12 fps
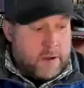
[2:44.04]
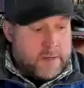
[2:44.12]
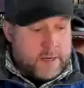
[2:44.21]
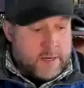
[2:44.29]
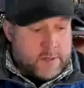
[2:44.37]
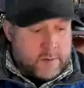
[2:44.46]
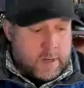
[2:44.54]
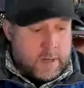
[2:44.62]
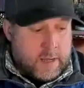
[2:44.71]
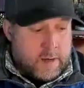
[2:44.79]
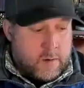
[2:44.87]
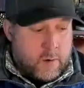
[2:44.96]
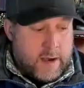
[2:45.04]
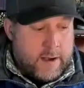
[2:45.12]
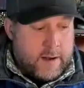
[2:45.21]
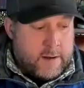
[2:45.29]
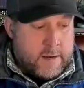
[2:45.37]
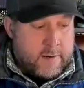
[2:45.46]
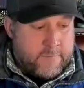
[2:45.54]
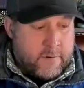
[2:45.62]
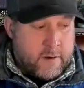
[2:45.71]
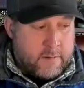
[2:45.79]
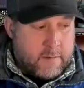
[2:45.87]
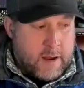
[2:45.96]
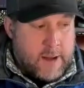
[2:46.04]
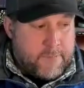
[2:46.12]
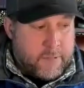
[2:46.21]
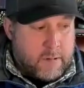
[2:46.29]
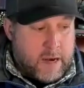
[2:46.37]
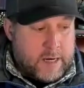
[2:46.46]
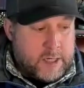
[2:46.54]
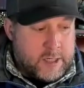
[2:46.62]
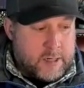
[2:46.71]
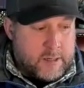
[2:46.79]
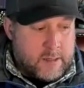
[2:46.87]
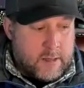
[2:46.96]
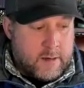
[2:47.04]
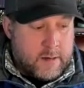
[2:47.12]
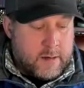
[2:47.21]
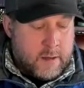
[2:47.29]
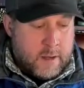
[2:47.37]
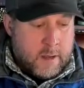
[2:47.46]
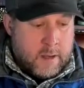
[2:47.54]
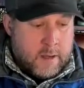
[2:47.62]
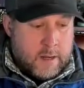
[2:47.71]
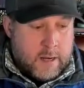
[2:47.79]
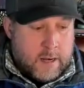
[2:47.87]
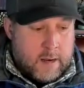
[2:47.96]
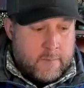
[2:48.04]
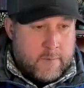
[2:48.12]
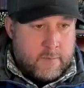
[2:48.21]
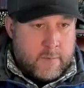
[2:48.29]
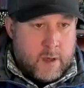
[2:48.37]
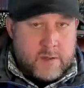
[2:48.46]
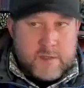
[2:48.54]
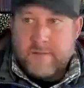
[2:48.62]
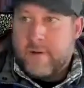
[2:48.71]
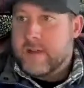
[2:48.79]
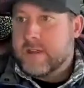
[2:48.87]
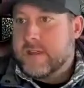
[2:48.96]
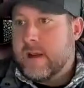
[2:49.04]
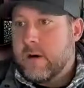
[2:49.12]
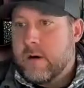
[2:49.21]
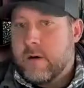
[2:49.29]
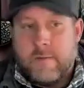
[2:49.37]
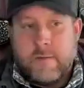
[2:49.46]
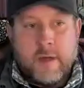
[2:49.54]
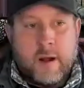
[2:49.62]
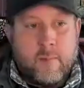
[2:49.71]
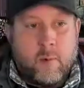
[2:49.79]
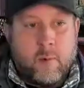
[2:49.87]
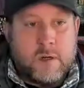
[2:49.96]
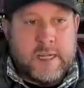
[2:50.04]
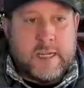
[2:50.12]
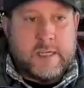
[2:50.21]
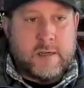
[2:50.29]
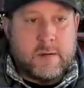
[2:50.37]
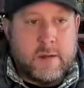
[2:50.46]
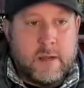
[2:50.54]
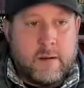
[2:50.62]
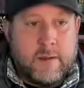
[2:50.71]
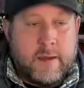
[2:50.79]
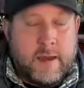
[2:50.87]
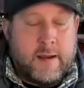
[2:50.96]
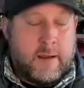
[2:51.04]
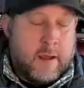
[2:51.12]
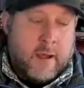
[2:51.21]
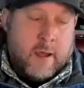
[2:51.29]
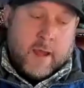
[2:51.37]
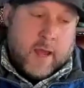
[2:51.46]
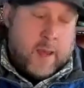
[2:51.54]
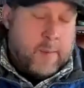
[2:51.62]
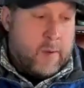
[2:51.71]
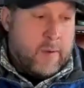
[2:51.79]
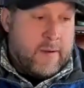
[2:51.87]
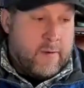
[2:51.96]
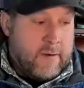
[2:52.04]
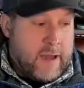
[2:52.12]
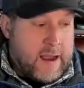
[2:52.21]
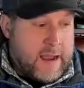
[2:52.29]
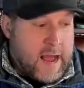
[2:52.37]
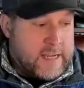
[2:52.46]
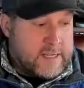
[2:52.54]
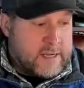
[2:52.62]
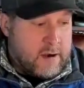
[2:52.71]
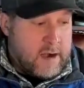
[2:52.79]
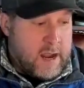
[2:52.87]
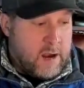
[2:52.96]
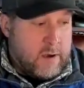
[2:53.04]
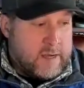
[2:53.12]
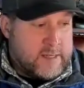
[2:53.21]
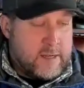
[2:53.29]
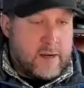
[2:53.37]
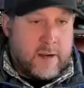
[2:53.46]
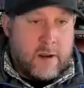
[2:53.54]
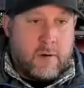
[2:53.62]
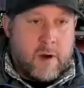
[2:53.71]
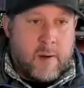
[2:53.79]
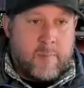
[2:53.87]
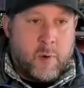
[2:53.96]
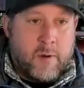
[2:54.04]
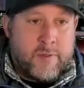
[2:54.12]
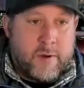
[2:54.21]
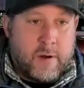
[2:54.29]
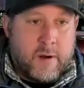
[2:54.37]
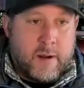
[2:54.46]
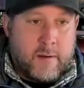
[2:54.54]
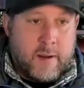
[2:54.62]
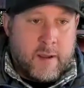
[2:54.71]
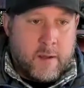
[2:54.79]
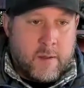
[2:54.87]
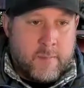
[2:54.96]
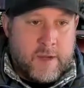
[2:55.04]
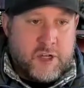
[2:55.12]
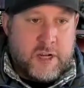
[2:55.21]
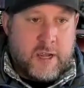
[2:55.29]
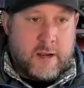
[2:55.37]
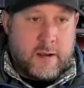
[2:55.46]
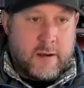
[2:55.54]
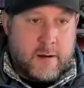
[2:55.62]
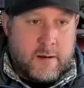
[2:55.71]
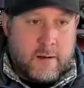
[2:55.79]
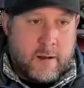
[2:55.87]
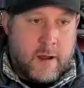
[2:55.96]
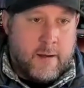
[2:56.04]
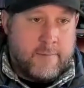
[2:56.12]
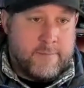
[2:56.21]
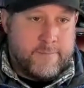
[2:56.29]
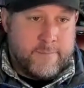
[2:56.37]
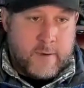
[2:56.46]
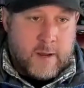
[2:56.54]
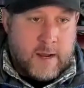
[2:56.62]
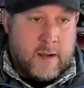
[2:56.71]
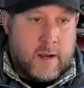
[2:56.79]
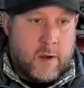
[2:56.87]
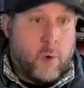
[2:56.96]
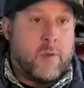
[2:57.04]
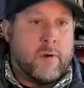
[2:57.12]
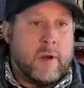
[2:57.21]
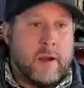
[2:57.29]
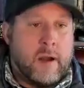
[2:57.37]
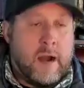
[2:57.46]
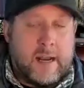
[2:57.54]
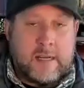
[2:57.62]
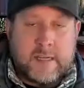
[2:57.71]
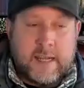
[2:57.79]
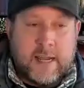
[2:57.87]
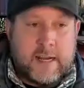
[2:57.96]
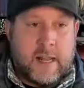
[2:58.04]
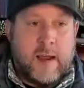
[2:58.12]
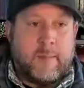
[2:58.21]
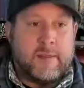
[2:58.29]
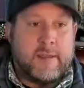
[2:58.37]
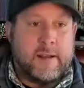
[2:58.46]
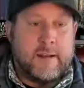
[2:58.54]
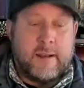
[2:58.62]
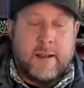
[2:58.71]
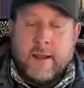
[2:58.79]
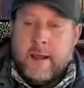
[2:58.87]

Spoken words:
do. It's really quite a different operation than those of us that are more seasonal. We got guys in our AOS that are up north, or in the Michigan, in northern United States climate, that